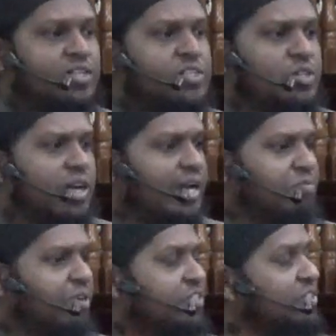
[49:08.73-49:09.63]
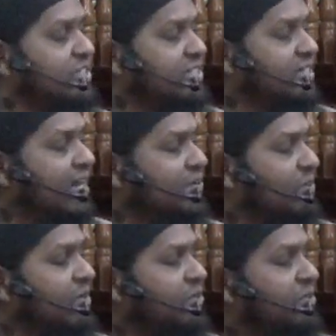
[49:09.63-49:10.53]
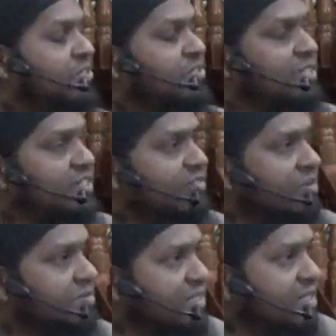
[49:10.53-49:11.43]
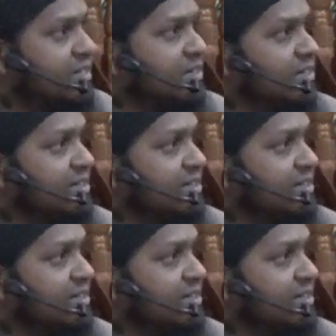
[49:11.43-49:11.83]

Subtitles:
Should I prostrate to that one who was created from teen?